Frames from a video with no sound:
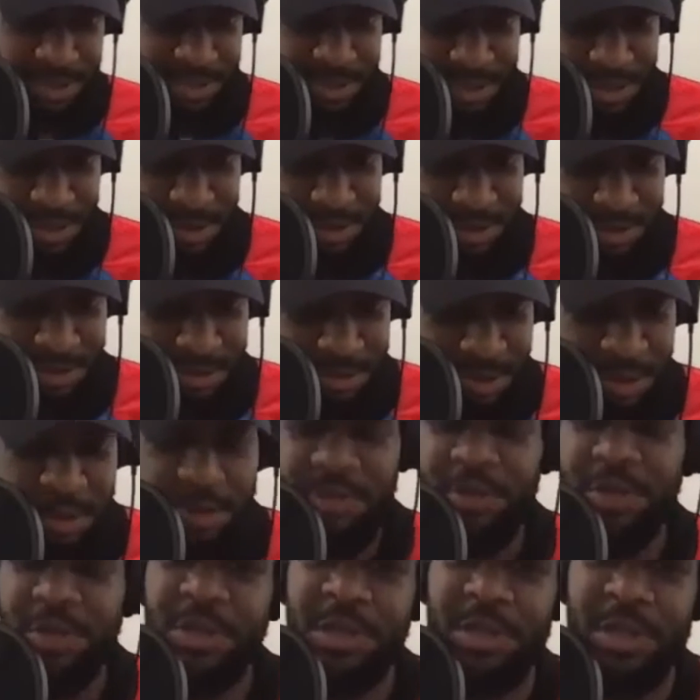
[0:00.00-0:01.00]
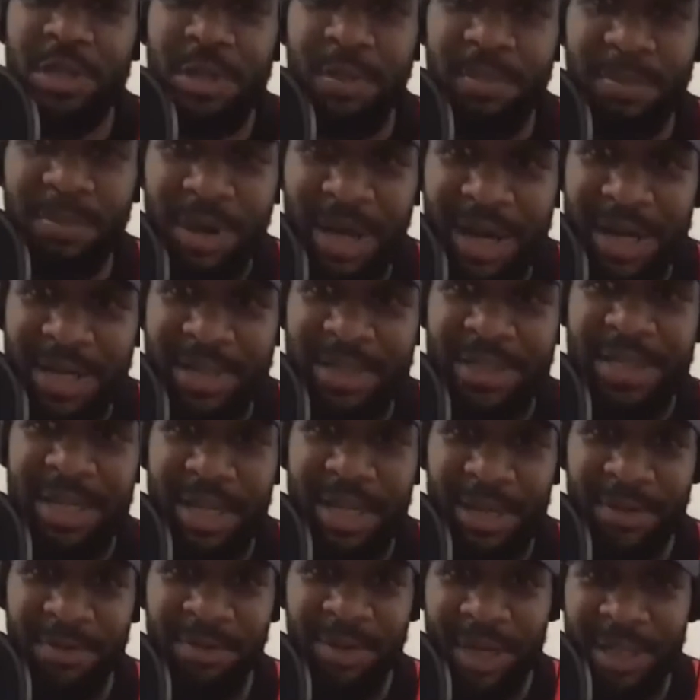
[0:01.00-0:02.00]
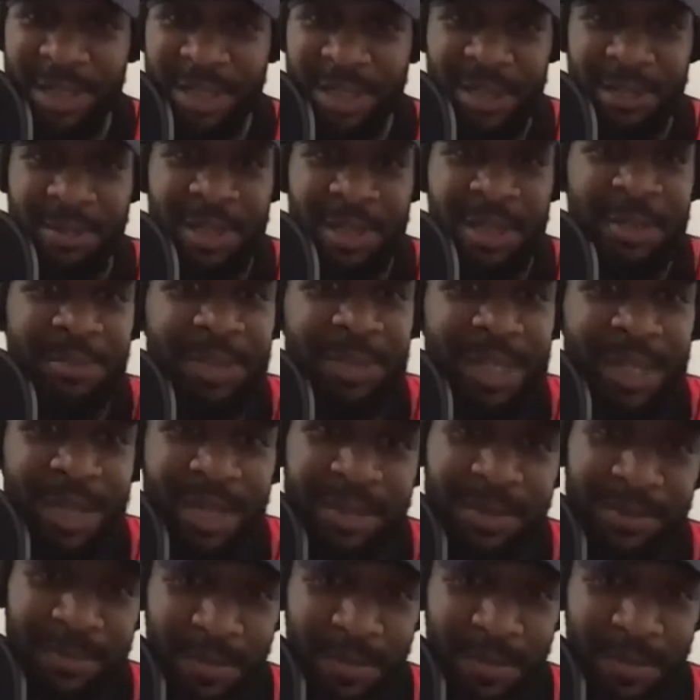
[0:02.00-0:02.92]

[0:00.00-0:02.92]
So who's your surprise team right now in the NBA?